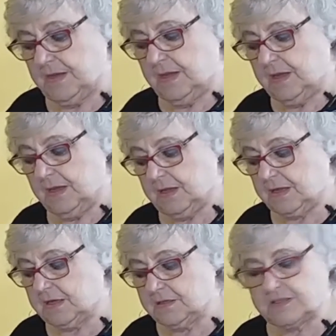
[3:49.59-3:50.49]
cut
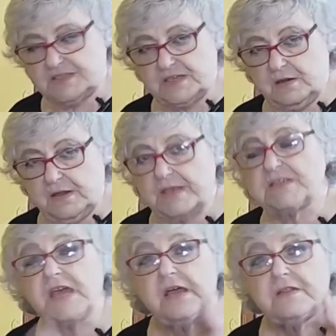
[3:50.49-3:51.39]
sides,
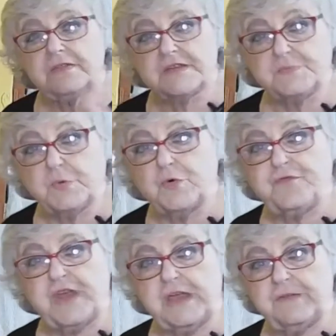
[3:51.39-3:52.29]
there's more
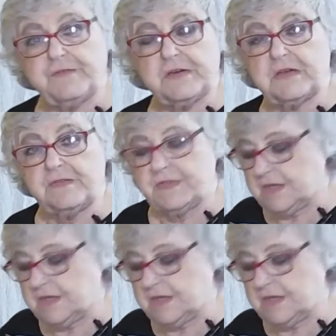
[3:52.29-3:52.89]
flavour in the